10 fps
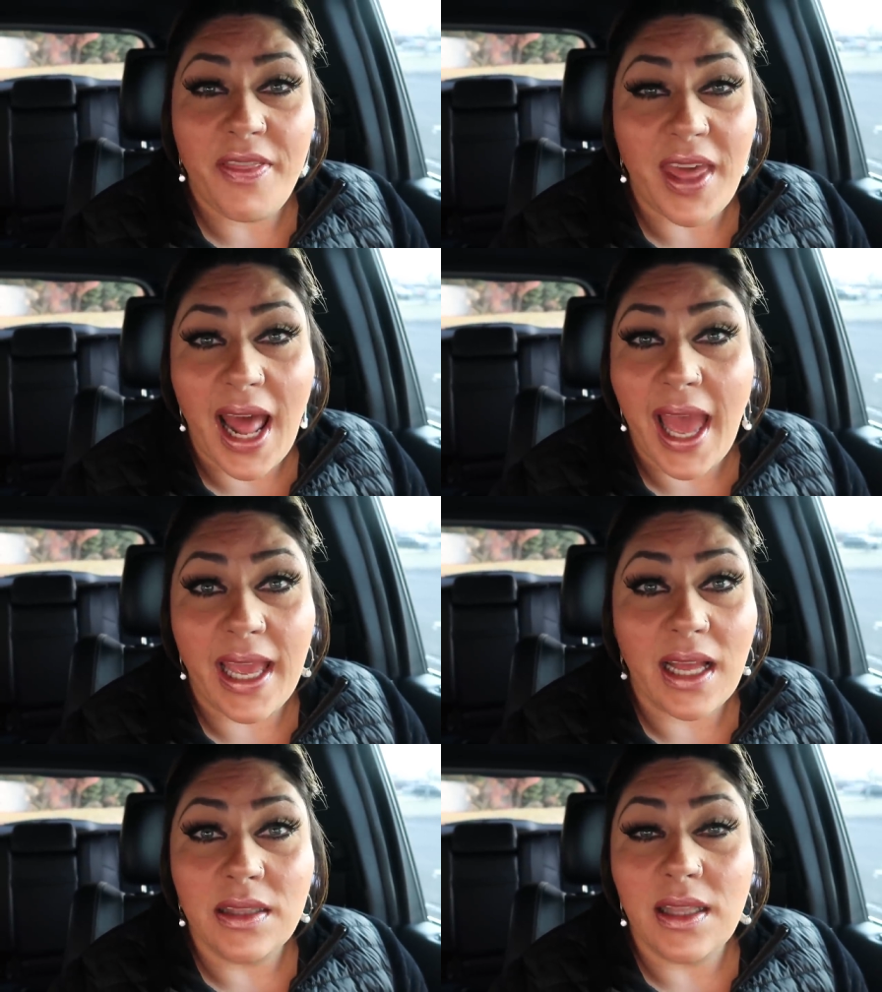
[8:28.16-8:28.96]
that
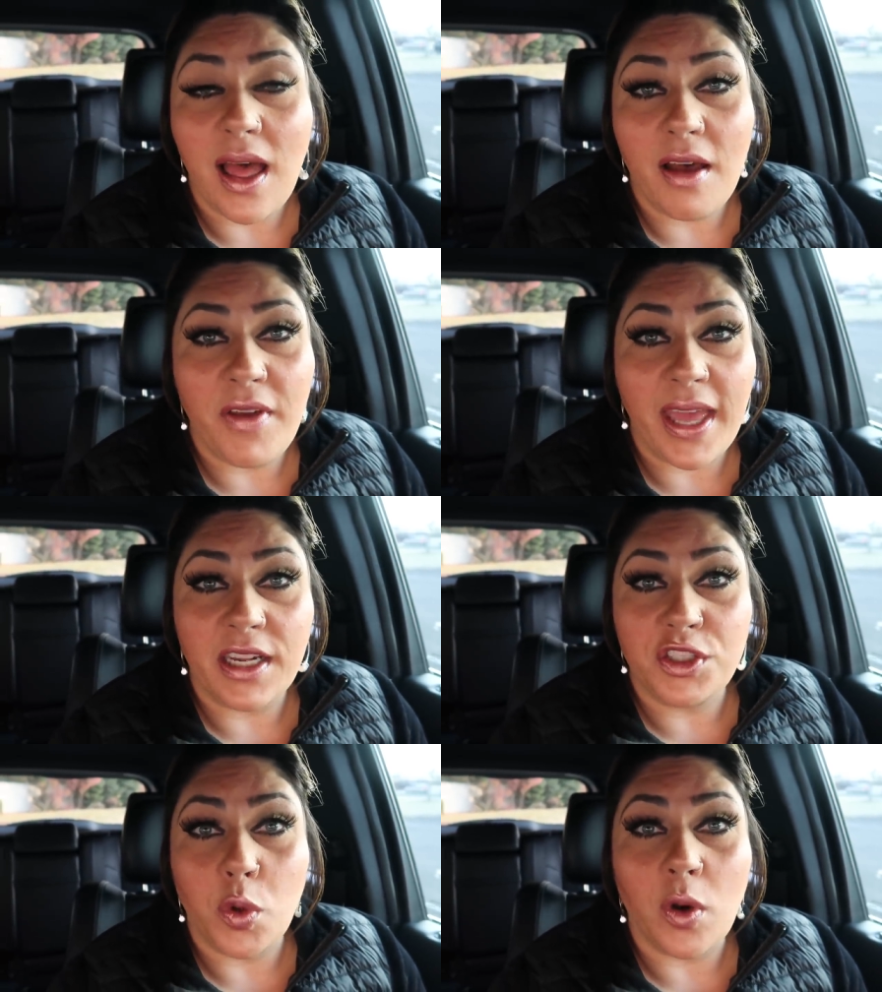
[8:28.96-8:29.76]
I love
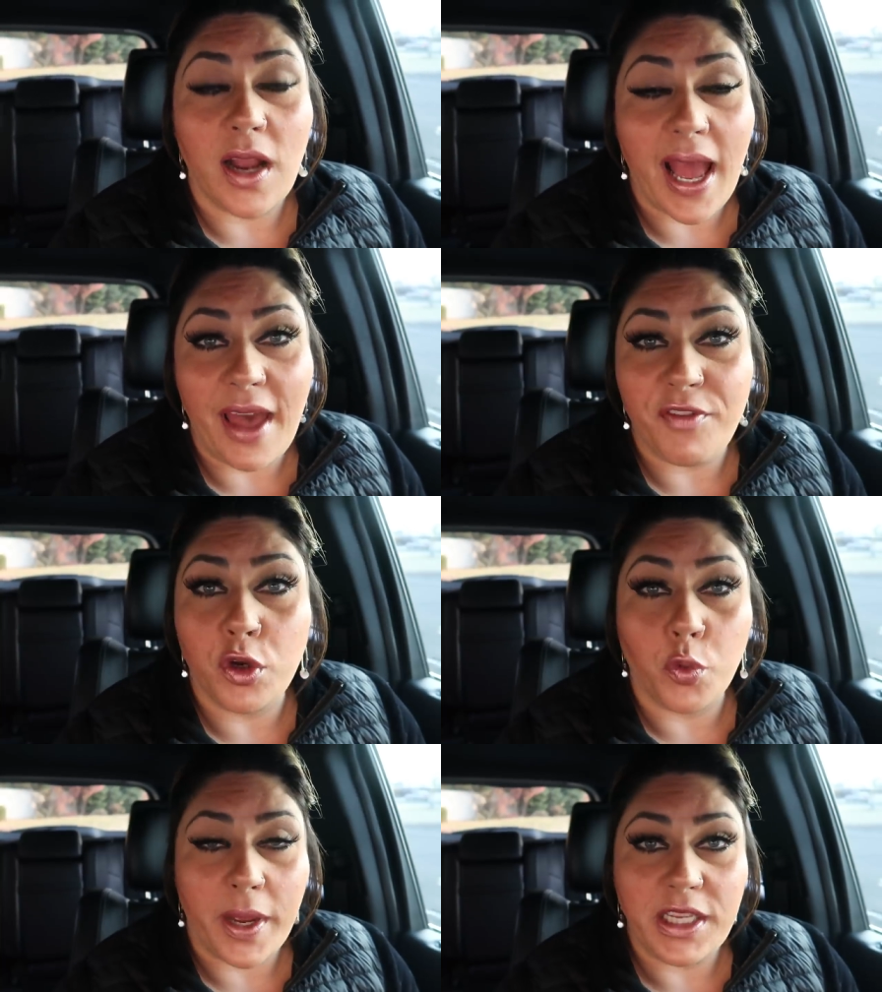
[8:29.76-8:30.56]
and adore. I have
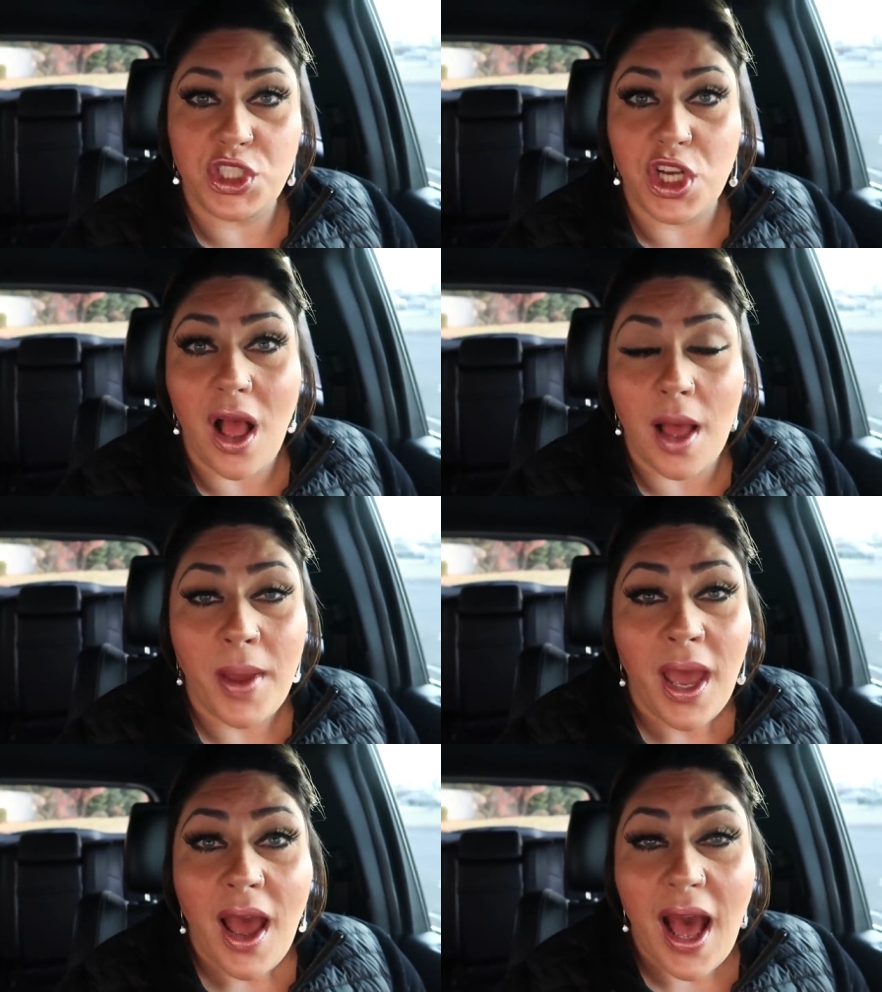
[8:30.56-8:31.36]
a great
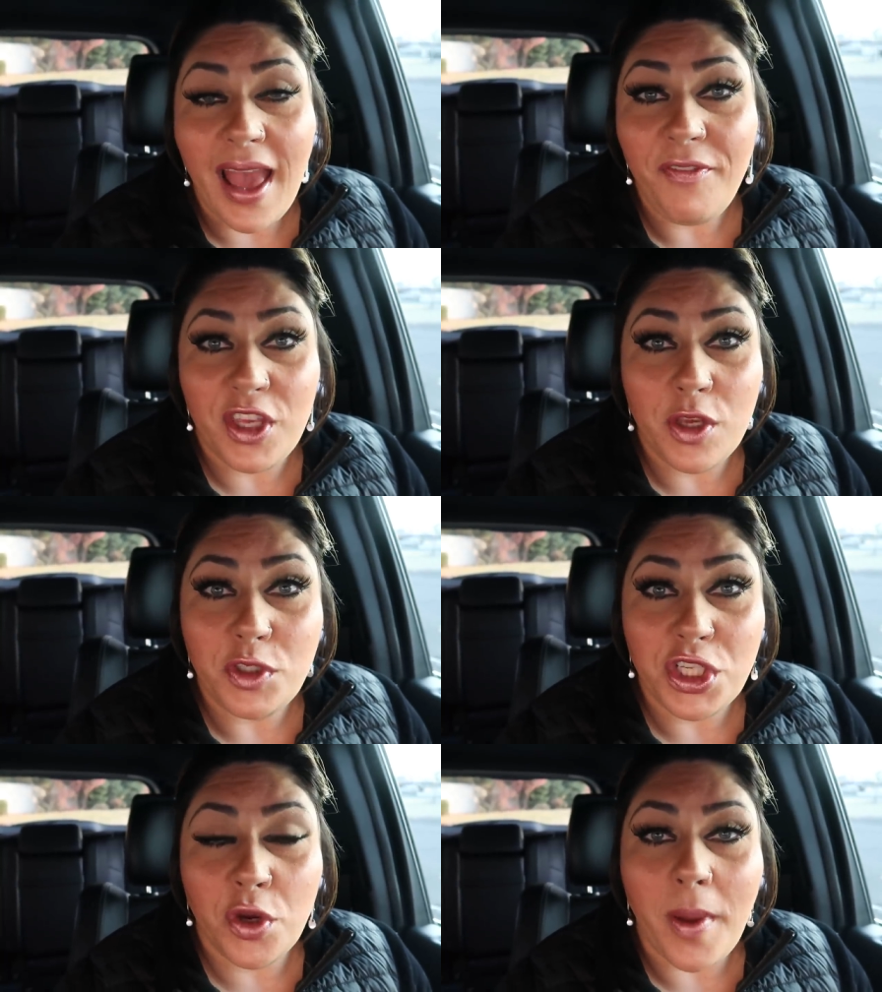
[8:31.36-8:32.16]
job. I have
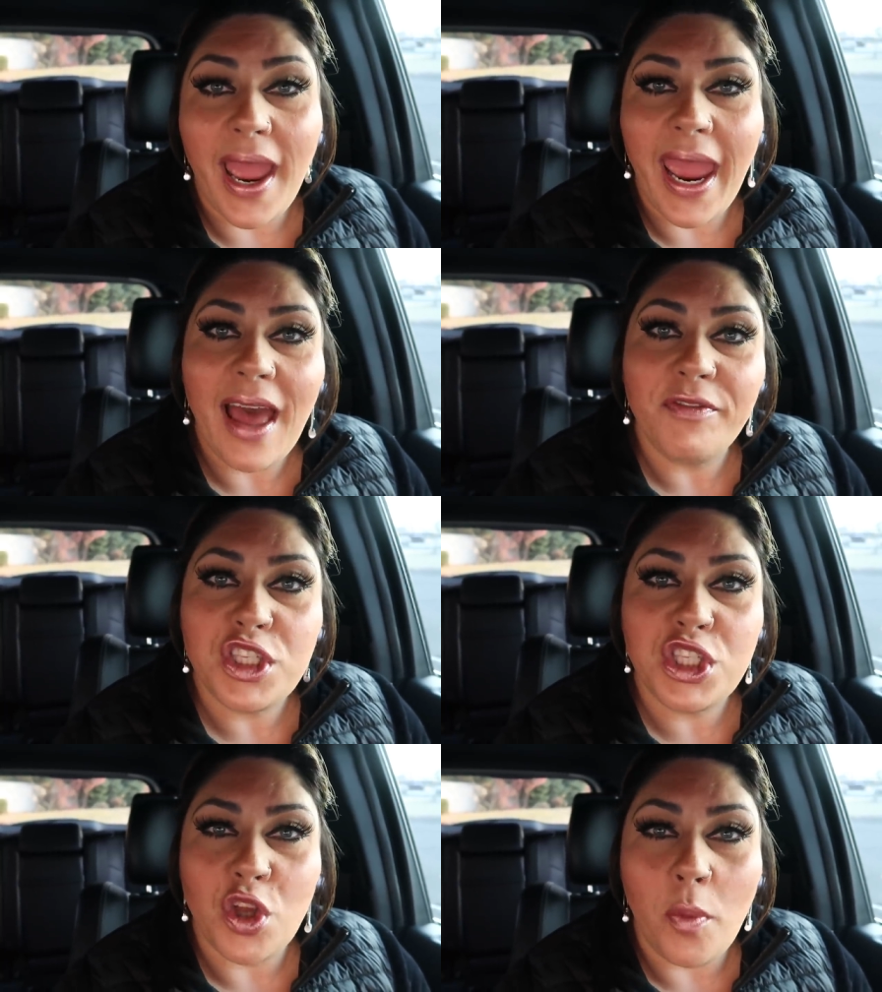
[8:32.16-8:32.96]
YouTube. I
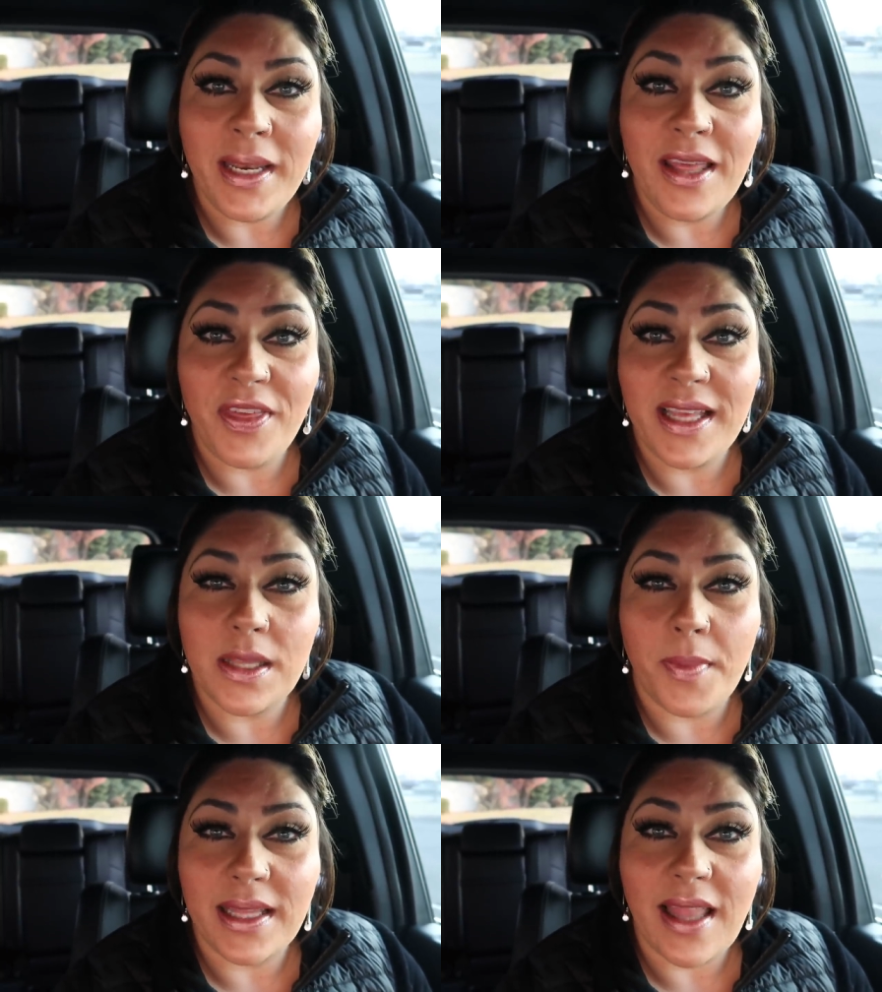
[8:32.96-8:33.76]
have so many
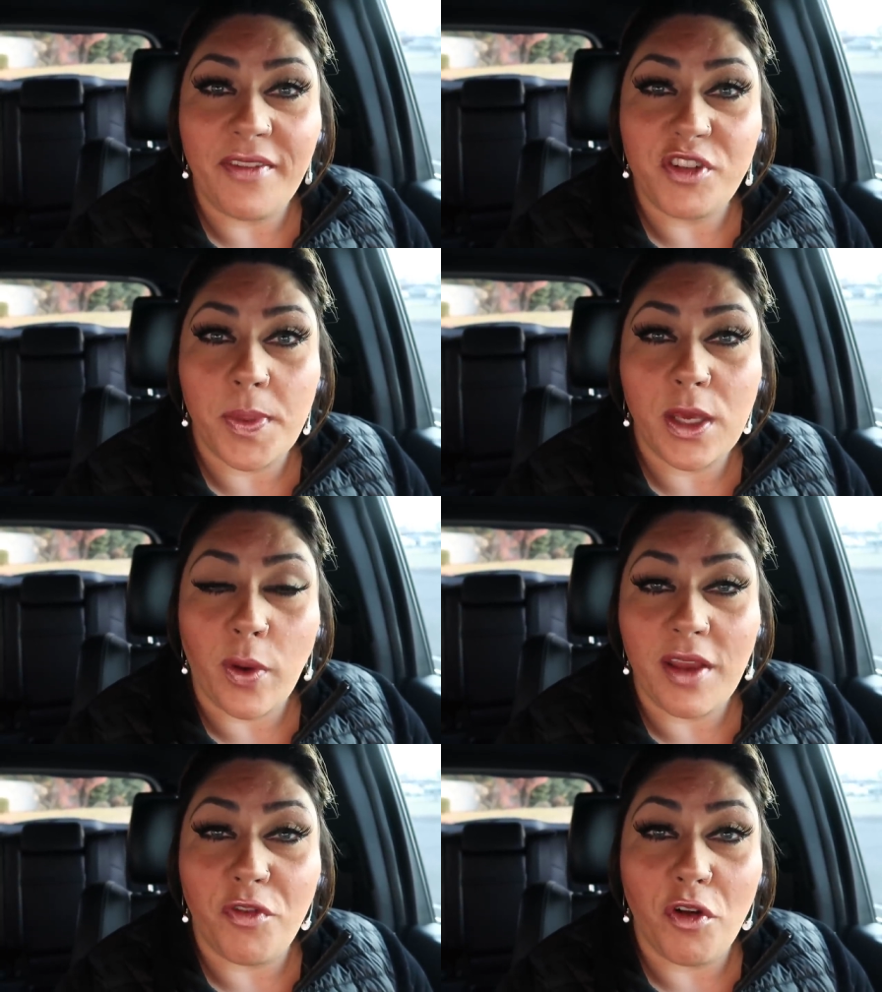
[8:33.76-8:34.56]
things in my life to be
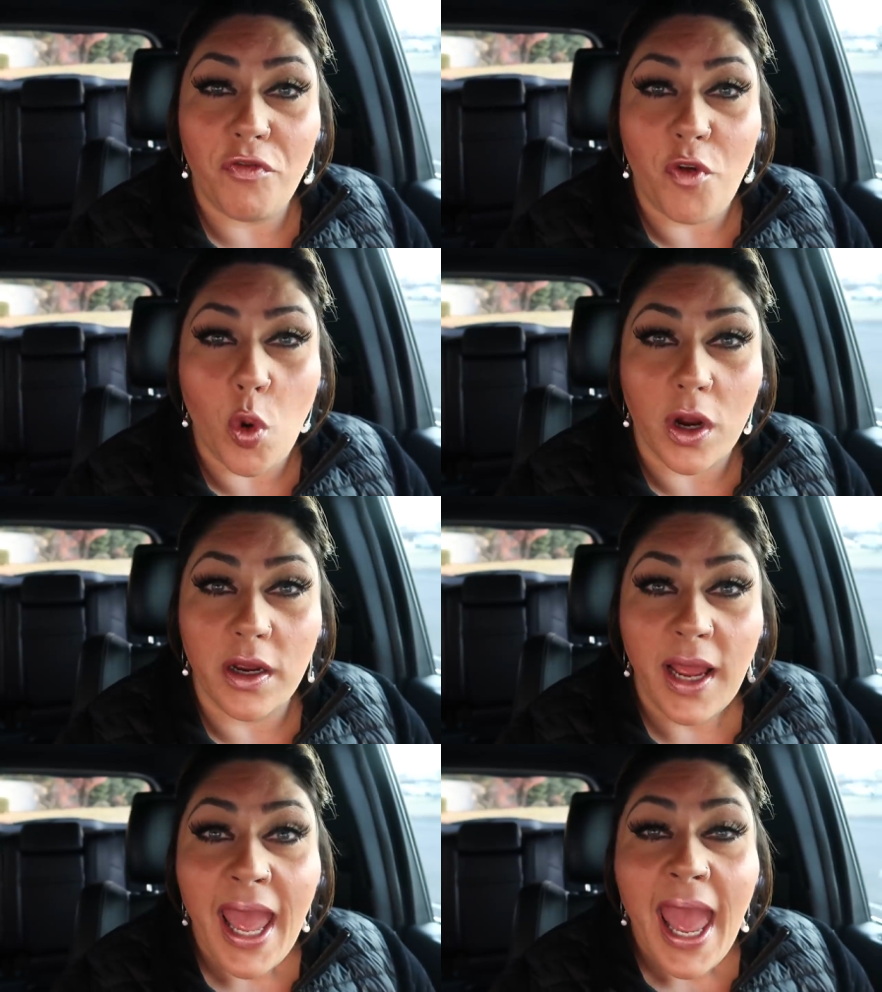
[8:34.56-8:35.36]
grateful
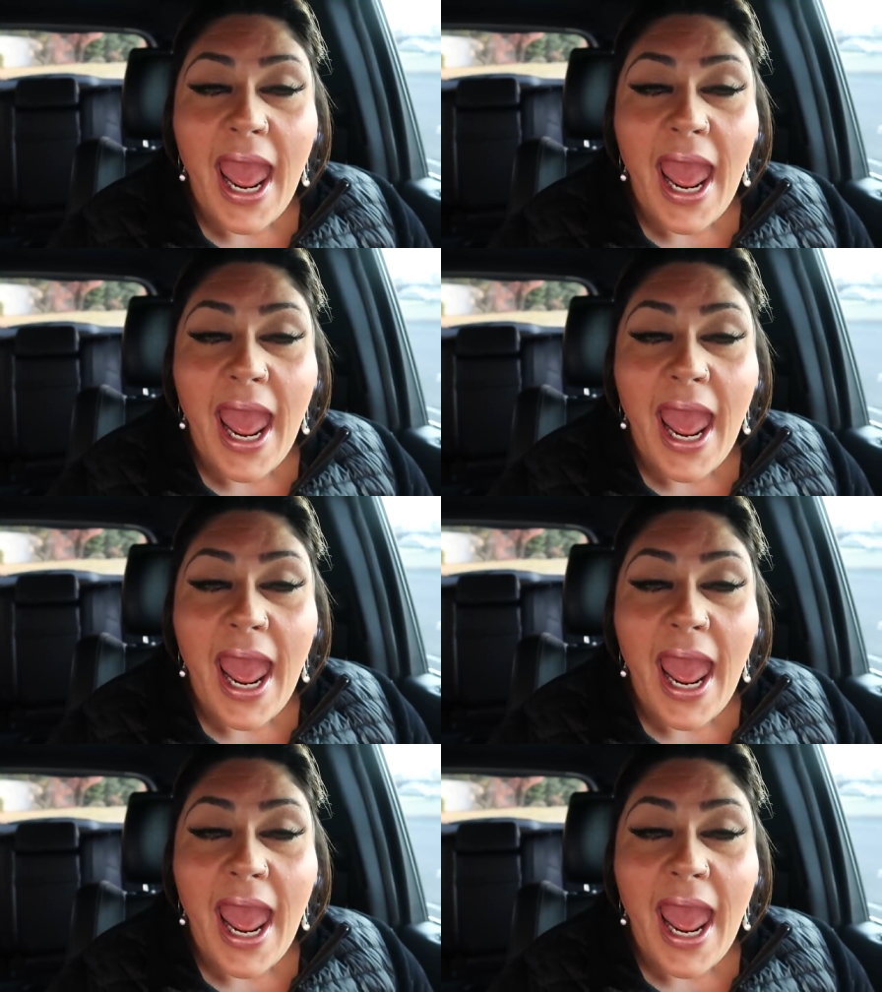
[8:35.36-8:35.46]
for.